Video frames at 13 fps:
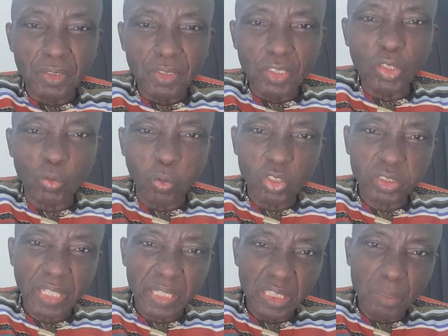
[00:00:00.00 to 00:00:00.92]
It
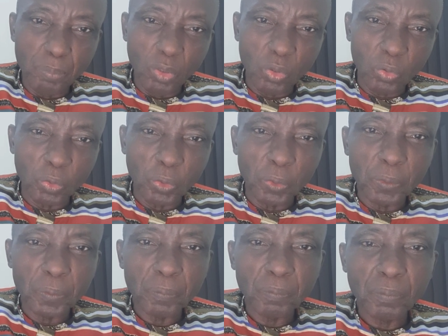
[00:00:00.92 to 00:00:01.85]
was an Igbo coup.
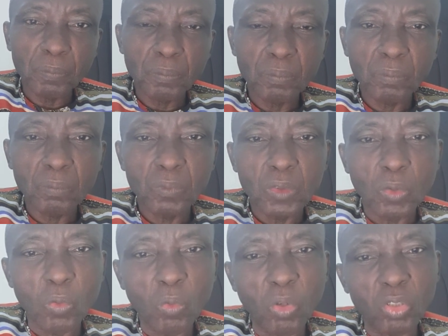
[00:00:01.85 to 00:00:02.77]

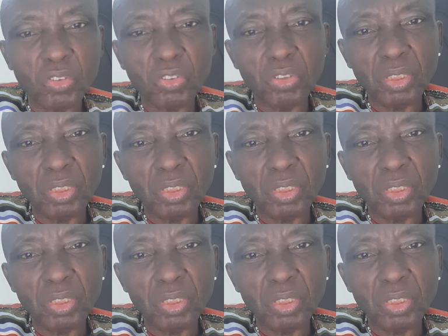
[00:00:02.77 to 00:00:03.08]
What